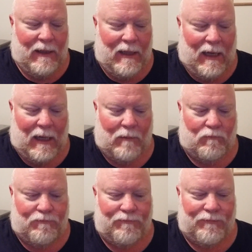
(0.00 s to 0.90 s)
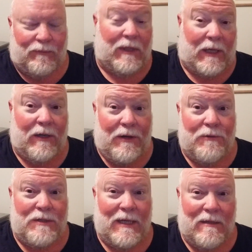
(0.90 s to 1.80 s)
The good
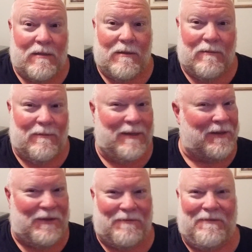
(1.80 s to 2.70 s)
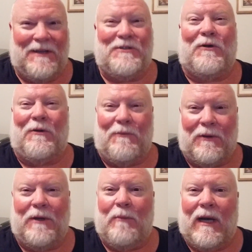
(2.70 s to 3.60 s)
news is the fish are
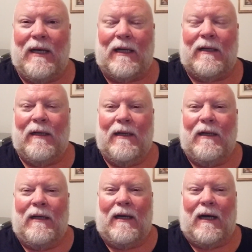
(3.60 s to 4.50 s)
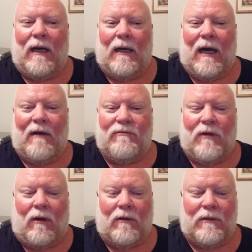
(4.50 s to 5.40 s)
really biting. I've
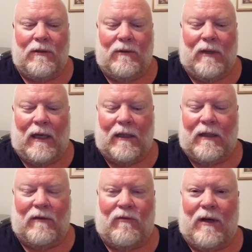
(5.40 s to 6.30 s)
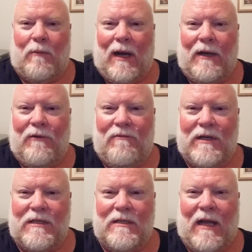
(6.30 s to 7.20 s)
talked to a good friend of mine who
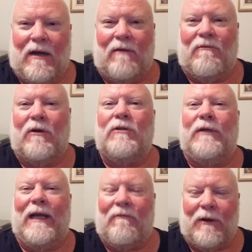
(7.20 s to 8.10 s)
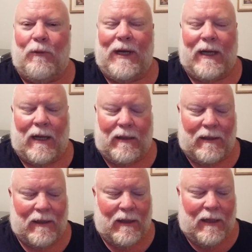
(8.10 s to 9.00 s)
fishes down there virtually every weekend,
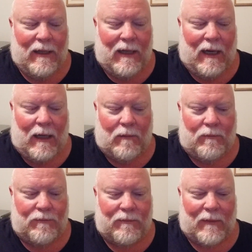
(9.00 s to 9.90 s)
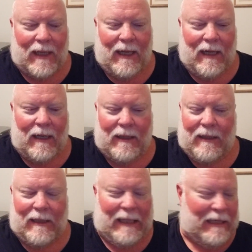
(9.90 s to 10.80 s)
and
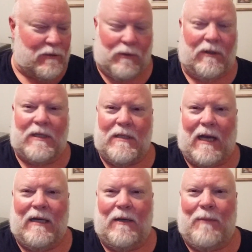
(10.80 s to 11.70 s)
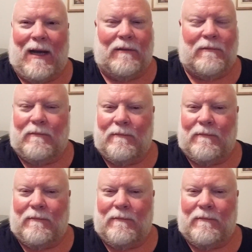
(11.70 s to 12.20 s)
he's real excited about